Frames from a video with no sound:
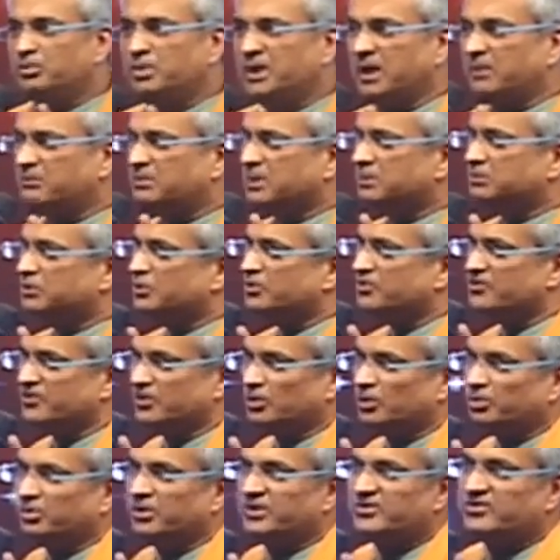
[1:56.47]
BMW is
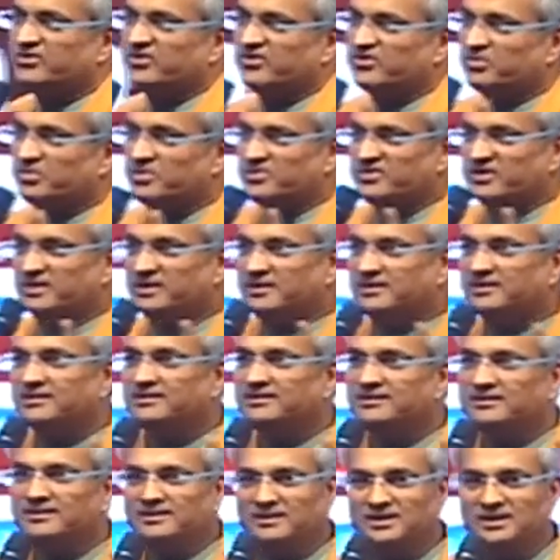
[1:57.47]
0.6%
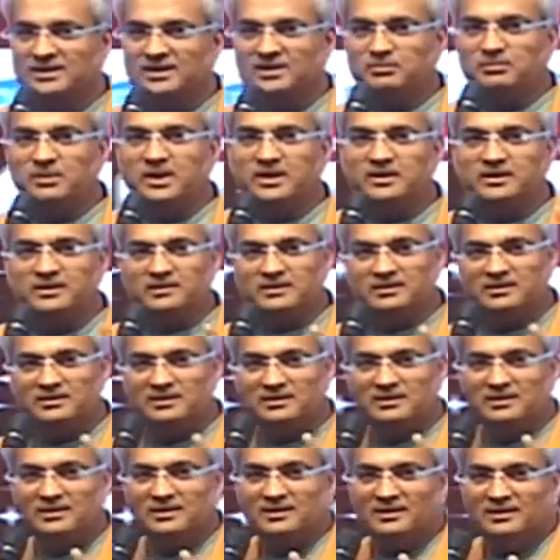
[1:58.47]
in that market.
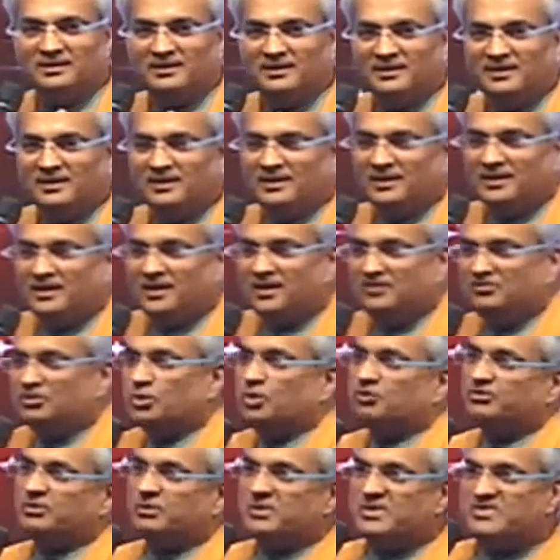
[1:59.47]
If
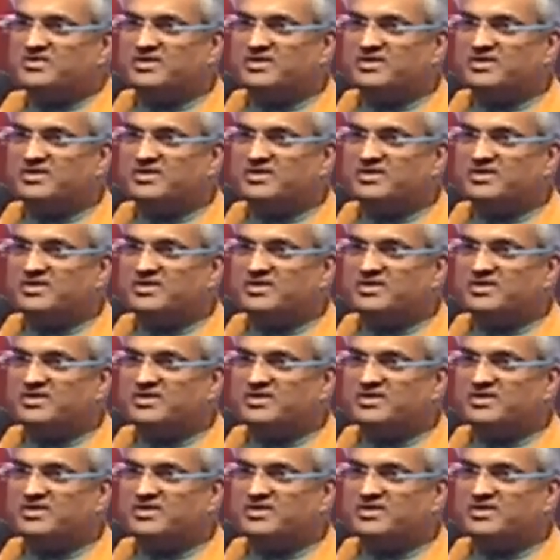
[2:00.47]
you go from